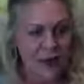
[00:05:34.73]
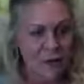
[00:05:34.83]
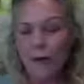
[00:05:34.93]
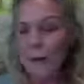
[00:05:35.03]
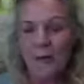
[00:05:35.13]

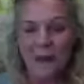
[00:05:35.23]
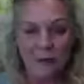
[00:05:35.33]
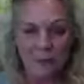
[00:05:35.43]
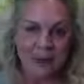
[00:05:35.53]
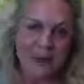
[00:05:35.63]
ripping
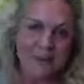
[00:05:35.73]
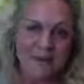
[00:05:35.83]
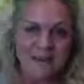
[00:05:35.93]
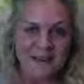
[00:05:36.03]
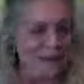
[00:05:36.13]
your
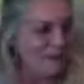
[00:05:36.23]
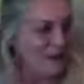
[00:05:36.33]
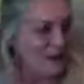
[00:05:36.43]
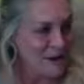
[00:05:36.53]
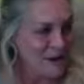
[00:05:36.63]
papers up? You
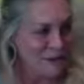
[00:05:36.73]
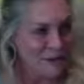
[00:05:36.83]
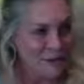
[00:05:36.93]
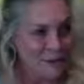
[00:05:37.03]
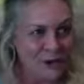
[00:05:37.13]
know, I've got
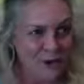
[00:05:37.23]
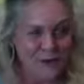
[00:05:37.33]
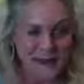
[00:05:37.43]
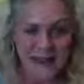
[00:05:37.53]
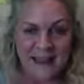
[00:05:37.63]
one of
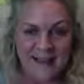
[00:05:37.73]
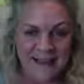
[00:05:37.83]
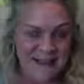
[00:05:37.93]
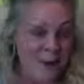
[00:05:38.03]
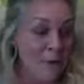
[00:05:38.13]
my
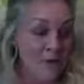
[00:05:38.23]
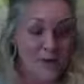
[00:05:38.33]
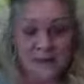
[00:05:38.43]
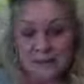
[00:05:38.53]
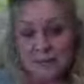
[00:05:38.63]
cats, Snowy,
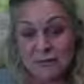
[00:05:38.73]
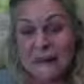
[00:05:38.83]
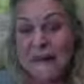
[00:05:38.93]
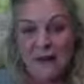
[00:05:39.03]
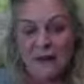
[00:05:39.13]
that's
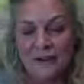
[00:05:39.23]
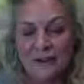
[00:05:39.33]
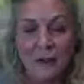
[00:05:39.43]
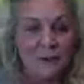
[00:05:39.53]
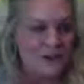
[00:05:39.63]
really her
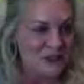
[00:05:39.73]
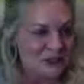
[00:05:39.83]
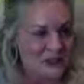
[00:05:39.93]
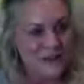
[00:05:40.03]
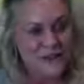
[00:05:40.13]
job.
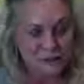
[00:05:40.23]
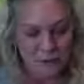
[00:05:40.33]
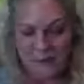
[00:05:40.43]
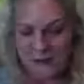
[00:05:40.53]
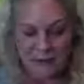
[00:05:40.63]
She's here to
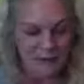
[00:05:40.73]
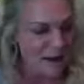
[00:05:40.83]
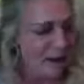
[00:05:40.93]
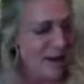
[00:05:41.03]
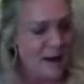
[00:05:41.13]
remind
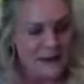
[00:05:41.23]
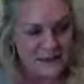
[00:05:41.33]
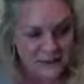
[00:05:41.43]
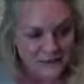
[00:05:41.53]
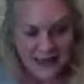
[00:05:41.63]
me
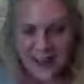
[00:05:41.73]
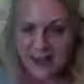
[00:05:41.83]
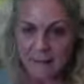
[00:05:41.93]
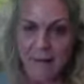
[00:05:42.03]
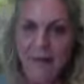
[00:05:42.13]
to take
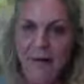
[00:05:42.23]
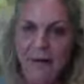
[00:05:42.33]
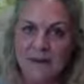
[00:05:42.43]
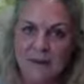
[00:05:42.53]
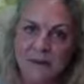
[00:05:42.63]
a
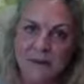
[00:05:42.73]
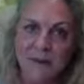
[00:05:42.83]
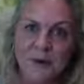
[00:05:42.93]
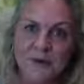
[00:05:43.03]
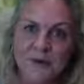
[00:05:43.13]
pause, push
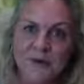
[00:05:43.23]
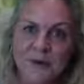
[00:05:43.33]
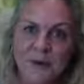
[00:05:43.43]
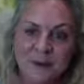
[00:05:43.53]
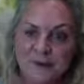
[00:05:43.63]
pause on the
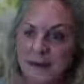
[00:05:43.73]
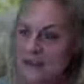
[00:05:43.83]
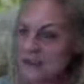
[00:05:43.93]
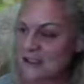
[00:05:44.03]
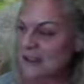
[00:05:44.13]
world
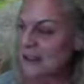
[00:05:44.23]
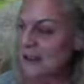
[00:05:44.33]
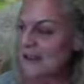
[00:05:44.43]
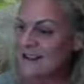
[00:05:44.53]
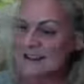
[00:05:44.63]
and just
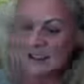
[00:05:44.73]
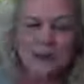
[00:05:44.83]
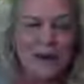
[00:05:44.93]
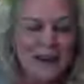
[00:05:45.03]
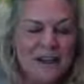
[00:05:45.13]

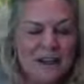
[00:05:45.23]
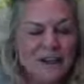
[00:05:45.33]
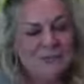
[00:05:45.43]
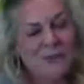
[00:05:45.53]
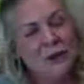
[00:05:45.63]
stretch
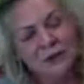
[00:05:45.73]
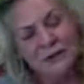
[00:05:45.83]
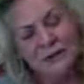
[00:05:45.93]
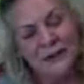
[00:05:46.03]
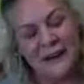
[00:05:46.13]
and
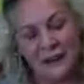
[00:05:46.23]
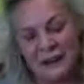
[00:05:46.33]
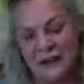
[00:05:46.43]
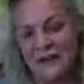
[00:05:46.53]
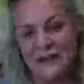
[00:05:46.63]
move. And our
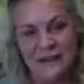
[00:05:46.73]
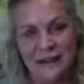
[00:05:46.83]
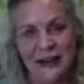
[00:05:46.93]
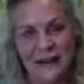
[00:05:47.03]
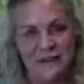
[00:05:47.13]
dogs and
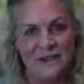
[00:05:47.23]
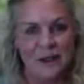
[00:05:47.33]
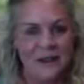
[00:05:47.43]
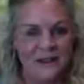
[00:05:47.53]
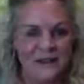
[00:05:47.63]
cats
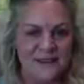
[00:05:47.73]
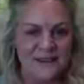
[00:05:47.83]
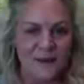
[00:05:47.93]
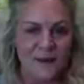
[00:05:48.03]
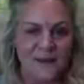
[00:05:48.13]
show us this
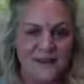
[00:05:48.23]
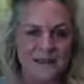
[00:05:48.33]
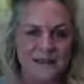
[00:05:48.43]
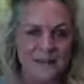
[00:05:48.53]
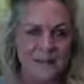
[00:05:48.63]
all the
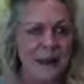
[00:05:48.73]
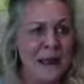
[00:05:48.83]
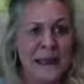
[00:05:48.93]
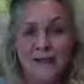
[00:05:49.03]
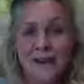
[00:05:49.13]
time.
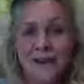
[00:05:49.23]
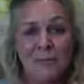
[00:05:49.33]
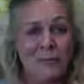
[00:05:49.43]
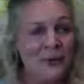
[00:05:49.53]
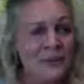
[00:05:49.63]
Even our
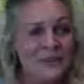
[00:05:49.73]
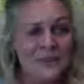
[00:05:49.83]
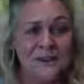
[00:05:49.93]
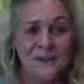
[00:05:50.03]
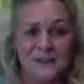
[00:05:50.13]
birds,
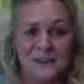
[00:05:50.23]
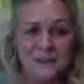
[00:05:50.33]
you know, they